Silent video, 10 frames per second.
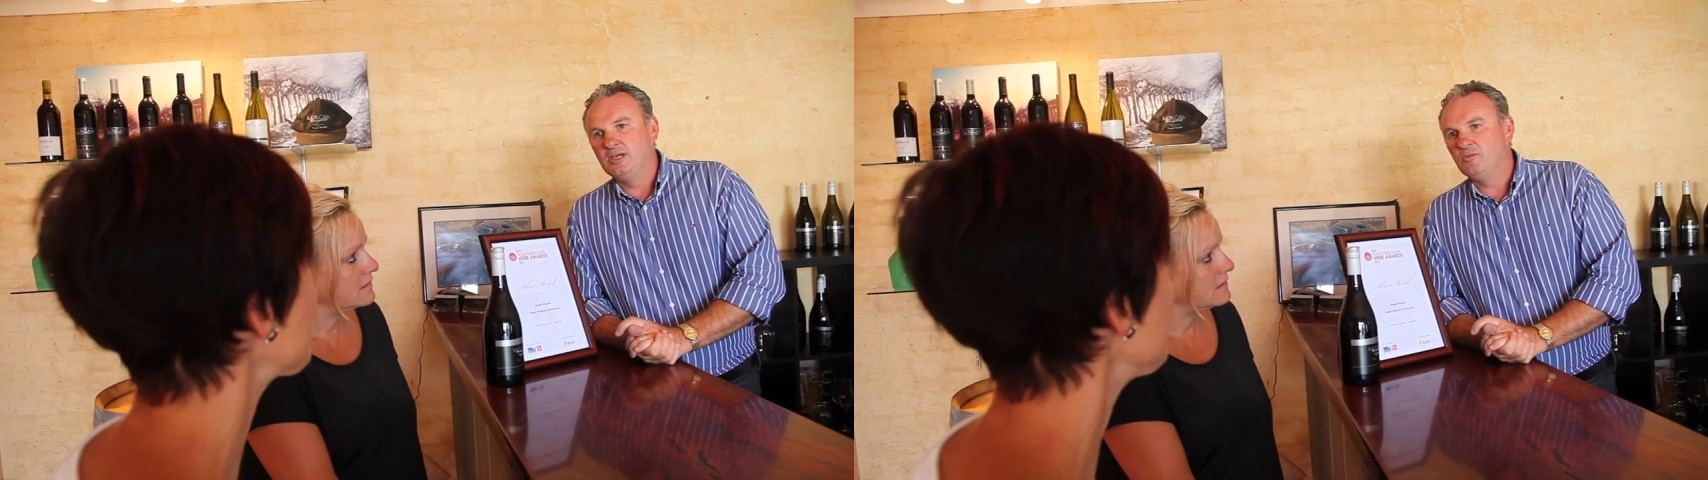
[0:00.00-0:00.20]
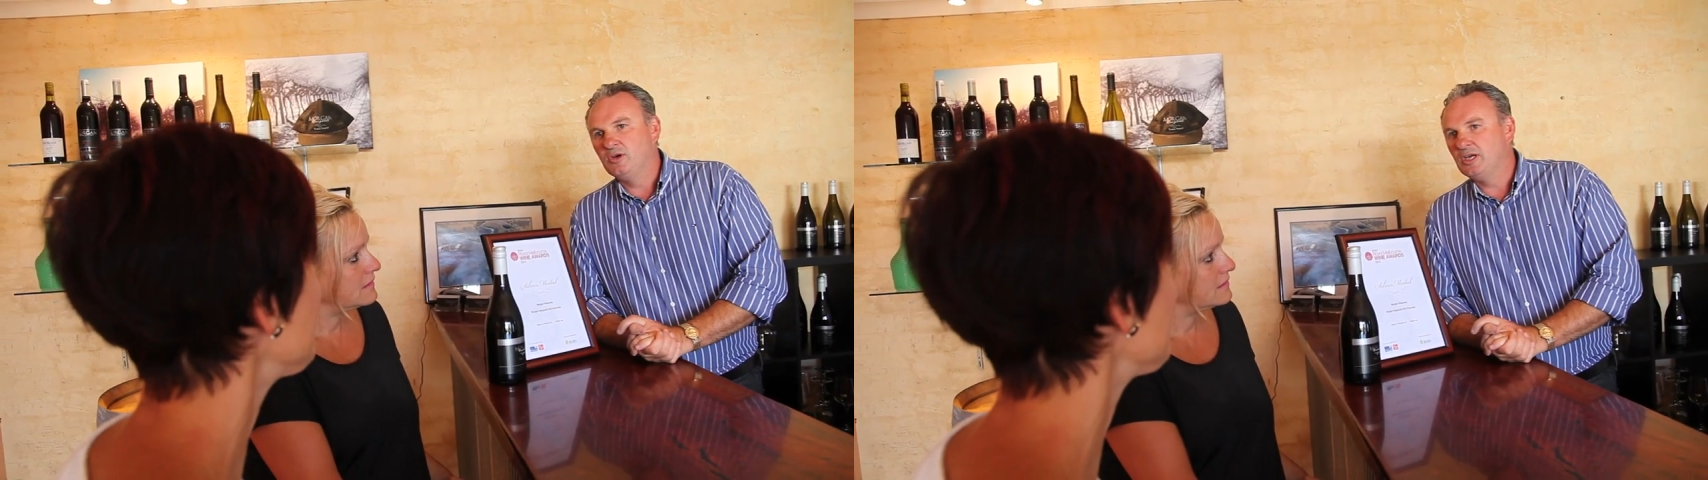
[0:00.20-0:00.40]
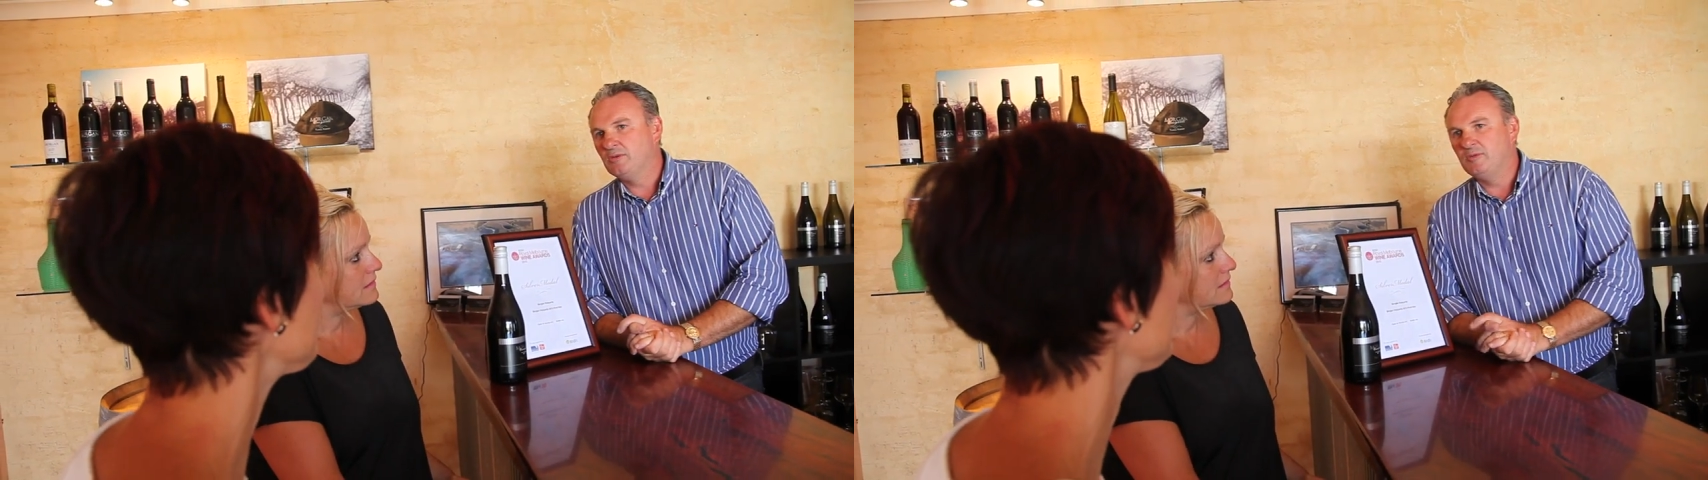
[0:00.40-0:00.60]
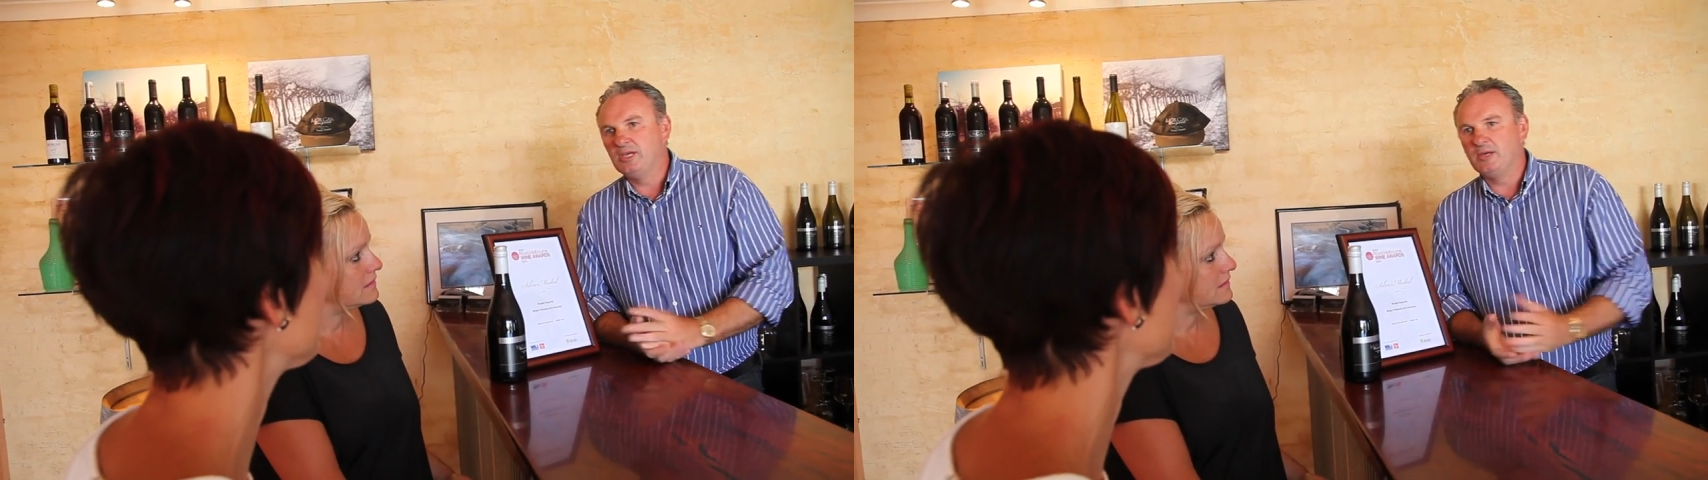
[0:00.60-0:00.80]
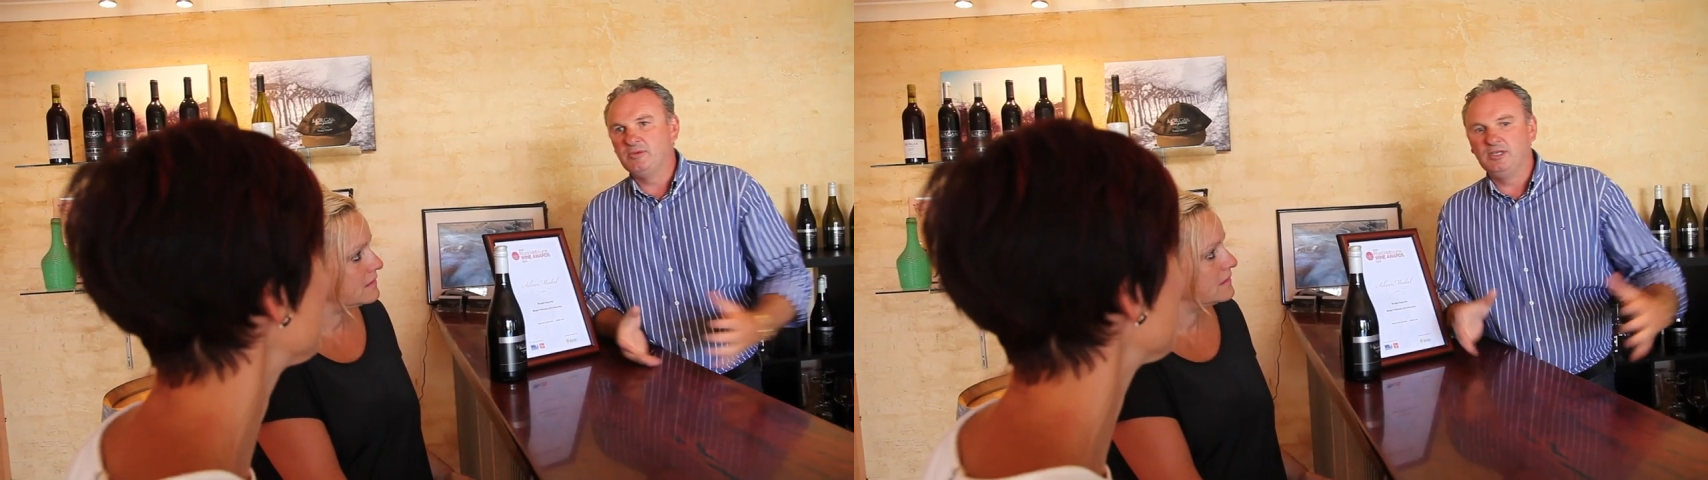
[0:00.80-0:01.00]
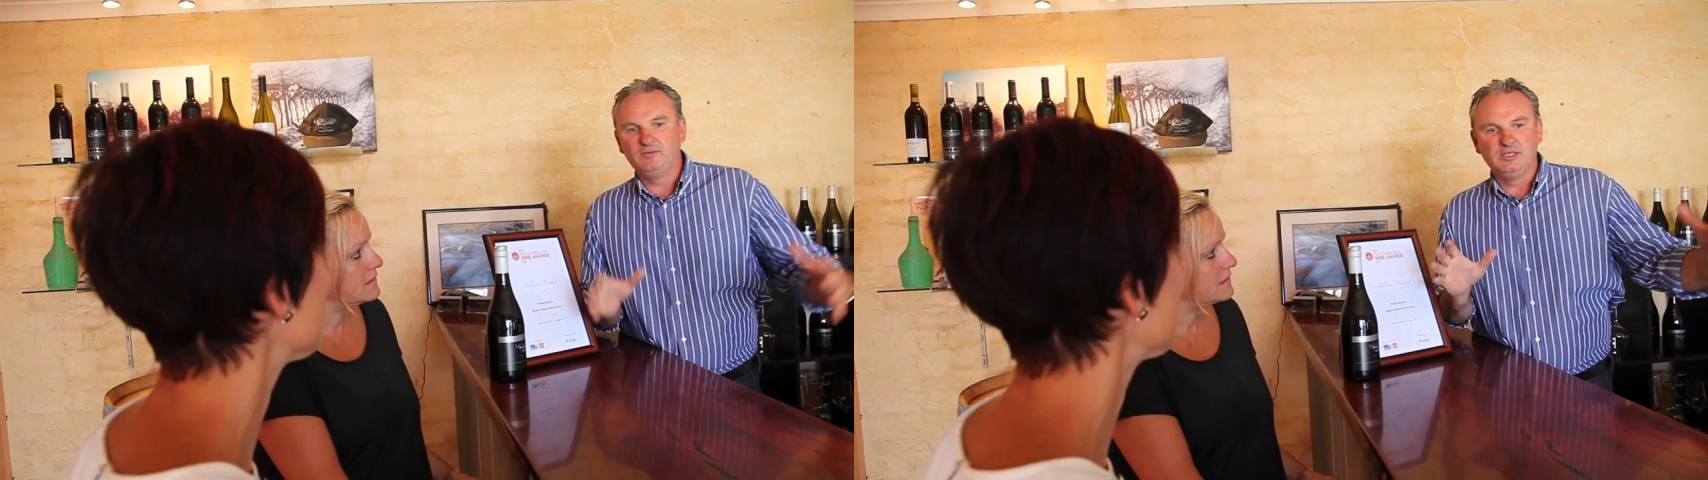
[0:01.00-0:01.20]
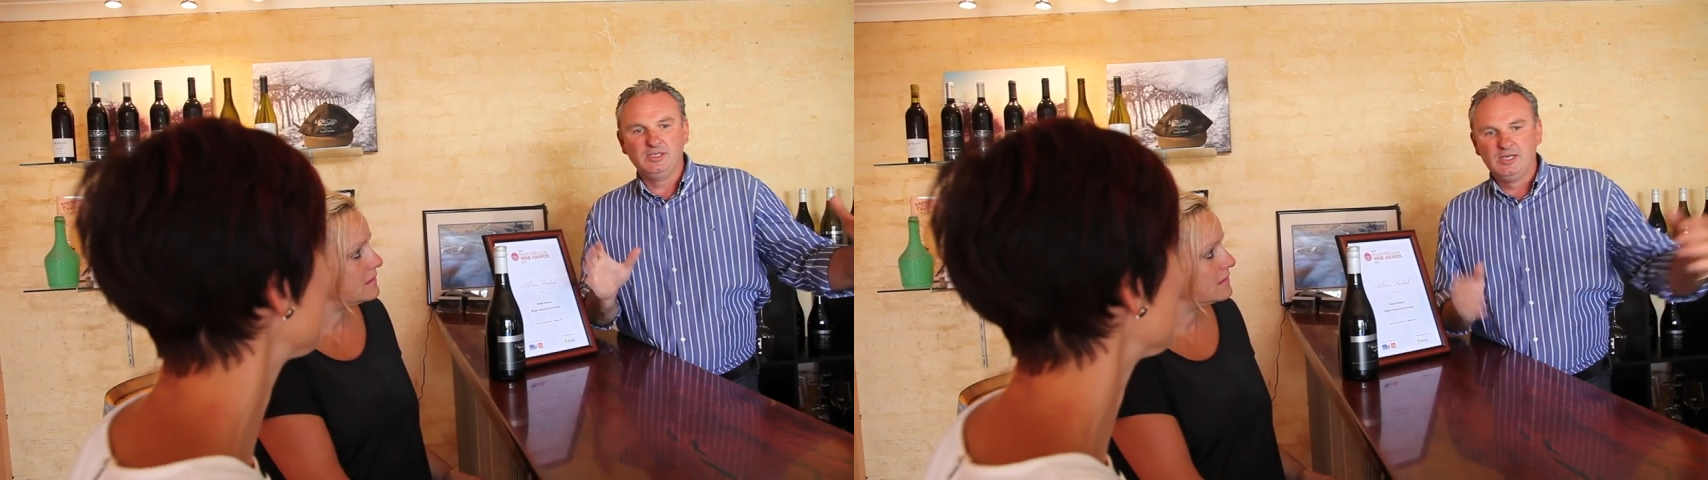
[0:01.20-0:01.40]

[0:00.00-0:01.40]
Why can't we make up a lovely